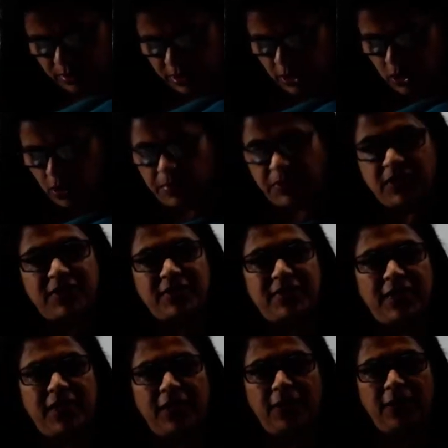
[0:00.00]
D option is
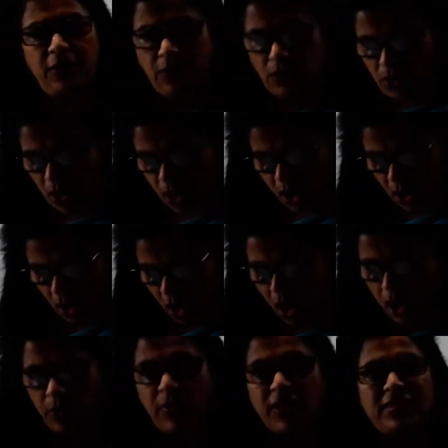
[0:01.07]
right. All
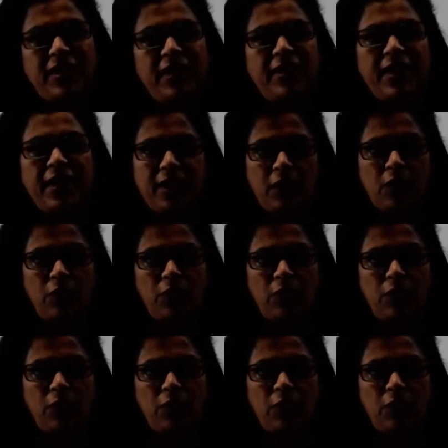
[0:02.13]
odd ones are taken